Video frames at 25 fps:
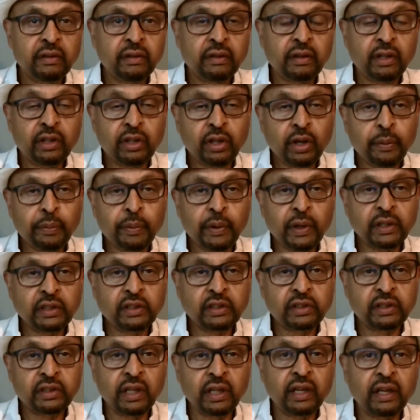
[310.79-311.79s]

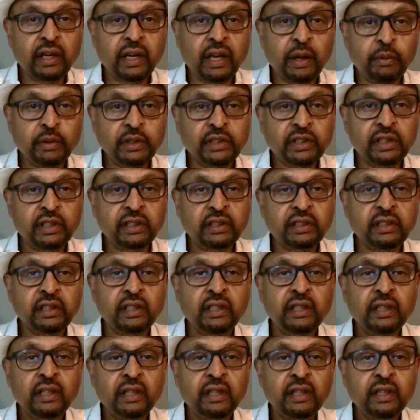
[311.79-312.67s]
Ethiopia's nemesis,